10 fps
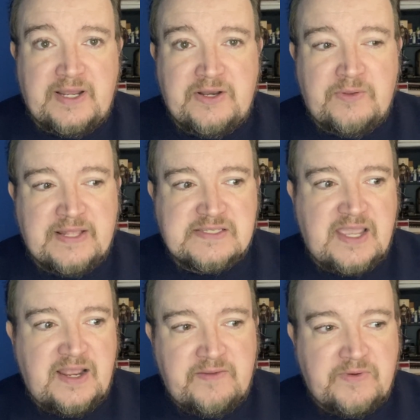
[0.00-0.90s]
I know that's
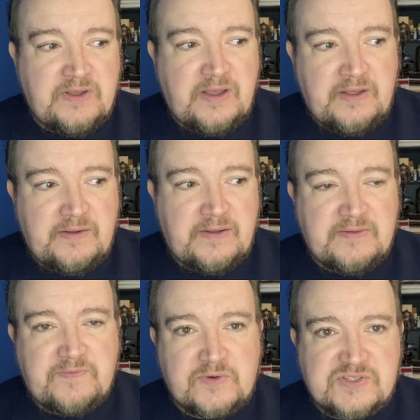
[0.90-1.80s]
kind of a
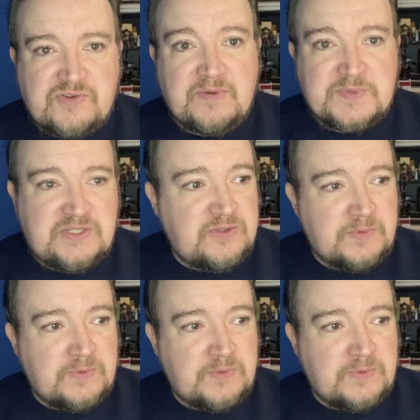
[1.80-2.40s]
for scripts too.